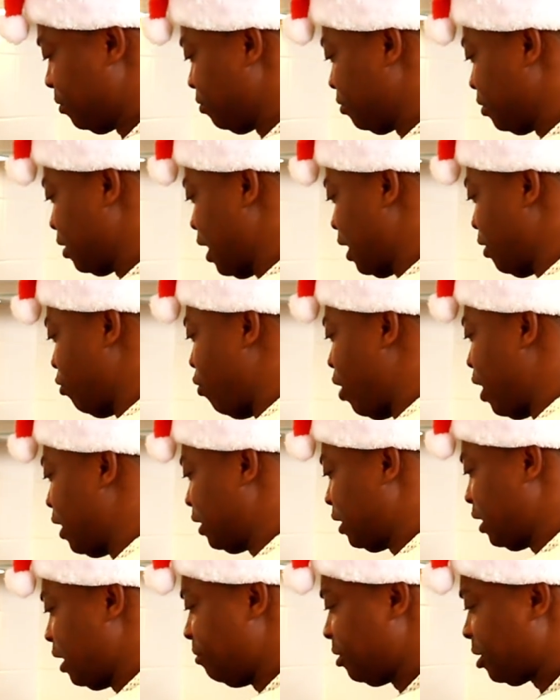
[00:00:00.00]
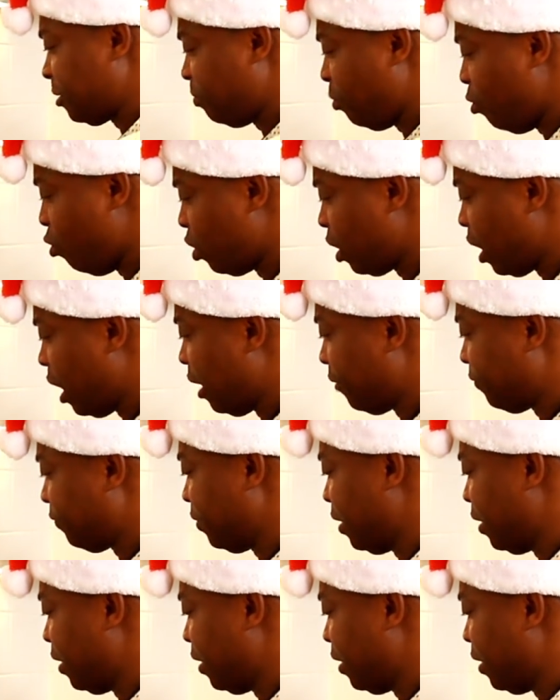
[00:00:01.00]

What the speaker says: Get 1 tablespoon of